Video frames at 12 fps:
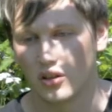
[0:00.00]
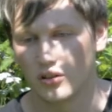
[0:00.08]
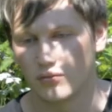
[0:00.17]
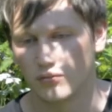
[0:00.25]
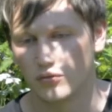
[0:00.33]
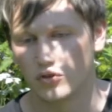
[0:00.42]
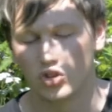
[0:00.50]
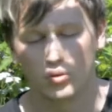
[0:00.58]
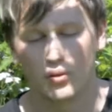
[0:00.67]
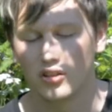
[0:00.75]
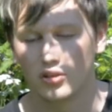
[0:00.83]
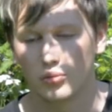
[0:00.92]
that I
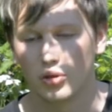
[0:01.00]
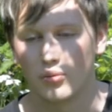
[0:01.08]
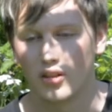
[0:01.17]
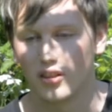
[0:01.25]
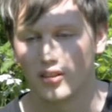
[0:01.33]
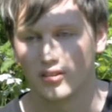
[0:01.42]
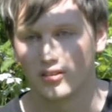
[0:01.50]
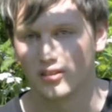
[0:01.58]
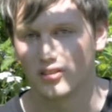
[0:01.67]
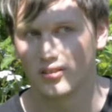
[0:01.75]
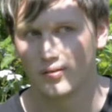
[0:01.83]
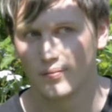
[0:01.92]
just went into Bournemouth and